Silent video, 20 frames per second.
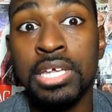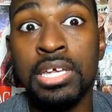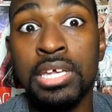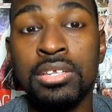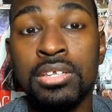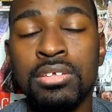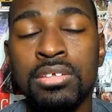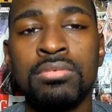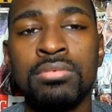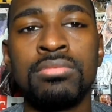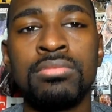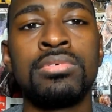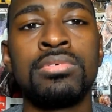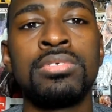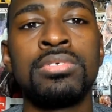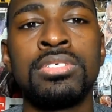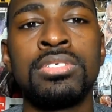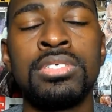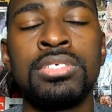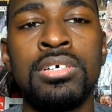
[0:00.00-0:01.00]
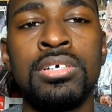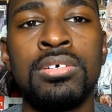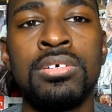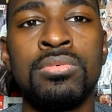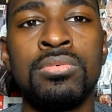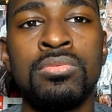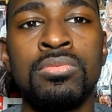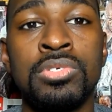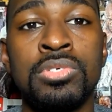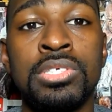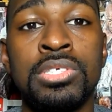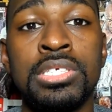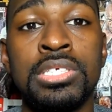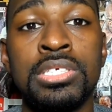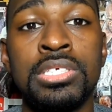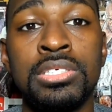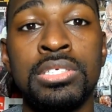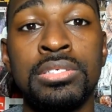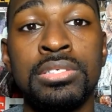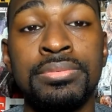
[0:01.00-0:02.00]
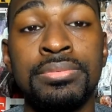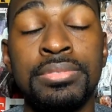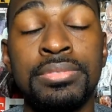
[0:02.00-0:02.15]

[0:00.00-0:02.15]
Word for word: can do so we'll see